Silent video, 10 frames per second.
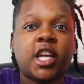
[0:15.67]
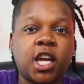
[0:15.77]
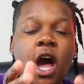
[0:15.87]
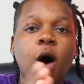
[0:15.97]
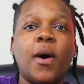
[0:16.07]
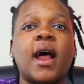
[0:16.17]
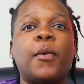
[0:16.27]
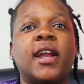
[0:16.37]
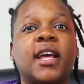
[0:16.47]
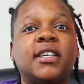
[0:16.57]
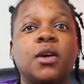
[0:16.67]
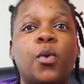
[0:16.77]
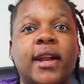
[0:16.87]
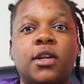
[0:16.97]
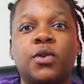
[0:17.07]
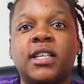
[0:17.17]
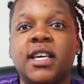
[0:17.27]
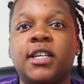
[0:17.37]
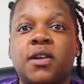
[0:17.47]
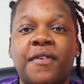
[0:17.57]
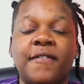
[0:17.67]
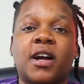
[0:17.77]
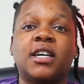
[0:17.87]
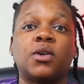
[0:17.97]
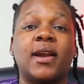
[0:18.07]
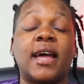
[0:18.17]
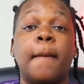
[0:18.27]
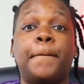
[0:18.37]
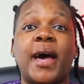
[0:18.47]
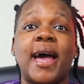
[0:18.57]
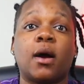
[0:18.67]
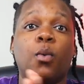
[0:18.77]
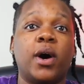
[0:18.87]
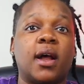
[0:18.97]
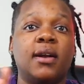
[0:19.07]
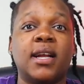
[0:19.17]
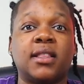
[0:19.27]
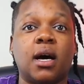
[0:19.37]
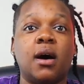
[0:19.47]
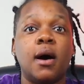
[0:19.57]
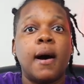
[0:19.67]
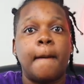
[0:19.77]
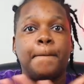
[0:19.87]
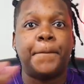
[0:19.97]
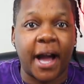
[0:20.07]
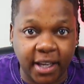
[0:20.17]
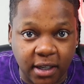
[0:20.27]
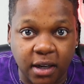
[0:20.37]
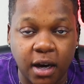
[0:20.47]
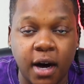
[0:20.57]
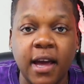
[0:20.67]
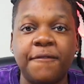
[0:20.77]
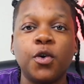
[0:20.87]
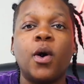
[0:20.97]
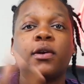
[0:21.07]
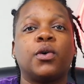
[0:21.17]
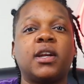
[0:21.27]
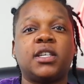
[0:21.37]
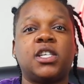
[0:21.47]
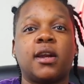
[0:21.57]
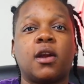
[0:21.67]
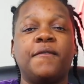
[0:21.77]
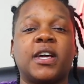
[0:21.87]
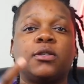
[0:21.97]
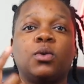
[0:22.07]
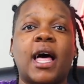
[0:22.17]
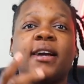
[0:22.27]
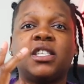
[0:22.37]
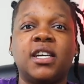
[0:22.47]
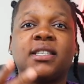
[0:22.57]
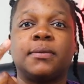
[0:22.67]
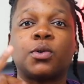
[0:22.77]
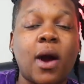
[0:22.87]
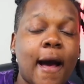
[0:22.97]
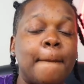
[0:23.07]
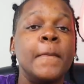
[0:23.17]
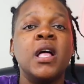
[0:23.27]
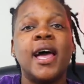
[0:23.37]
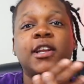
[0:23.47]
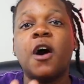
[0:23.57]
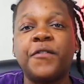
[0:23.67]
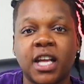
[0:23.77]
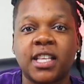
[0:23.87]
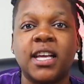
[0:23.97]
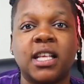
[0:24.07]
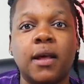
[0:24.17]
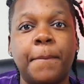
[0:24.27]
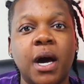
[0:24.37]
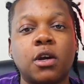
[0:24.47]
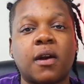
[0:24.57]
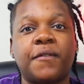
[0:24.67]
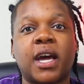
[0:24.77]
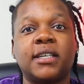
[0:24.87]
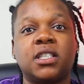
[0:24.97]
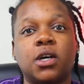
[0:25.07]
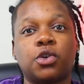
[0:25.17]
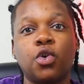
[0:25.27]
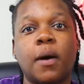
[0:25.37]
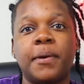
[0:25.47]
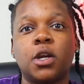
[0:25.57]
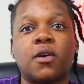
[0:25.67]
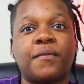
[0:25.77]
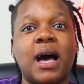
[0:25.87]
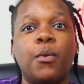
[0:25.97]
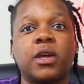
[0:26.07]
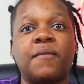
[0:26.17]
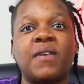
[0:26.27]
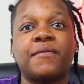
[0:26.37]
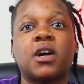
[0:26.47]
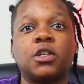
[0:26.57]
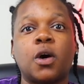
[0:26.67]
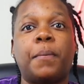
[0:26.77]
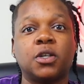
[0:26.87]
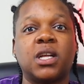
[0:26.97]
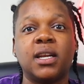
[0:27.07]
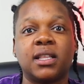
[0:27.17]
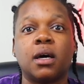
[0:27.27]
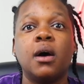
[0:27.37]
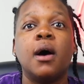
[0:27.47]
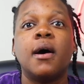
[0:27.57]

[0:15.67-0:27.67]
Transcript: Yo, what up, what it is, and what it do. This is your favorite cousin, and I am back with another banger. If you are new to this channel, don't forget to like, share, subscribe, and don't forget to hit the little bell notification so you can be notified when your favorite cousin post another